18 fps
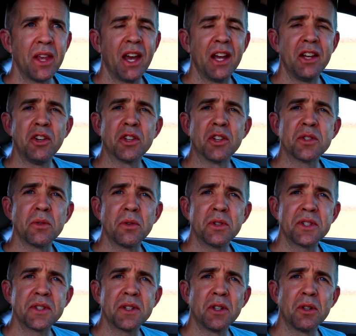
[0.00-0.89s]
And you
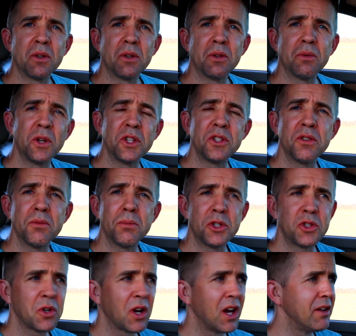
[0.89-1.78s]
also still, once you've
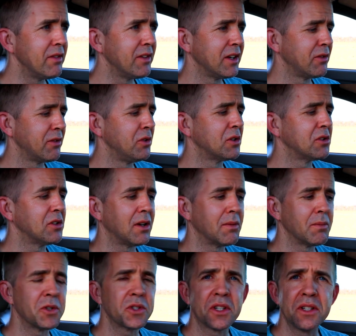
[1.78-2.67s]
been driving a few
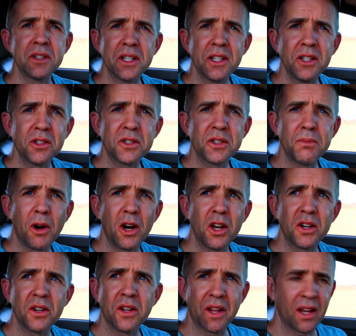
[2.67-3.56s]
kilometers, continue to
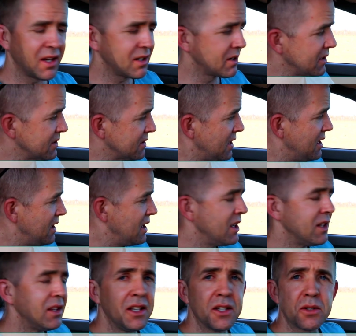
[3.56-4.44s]
monitor that, because
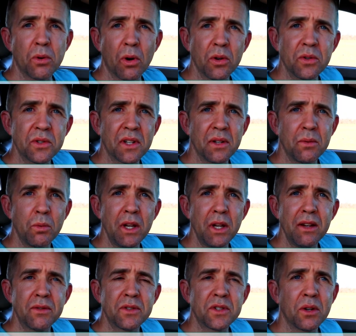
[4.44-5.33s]
these roads can weave.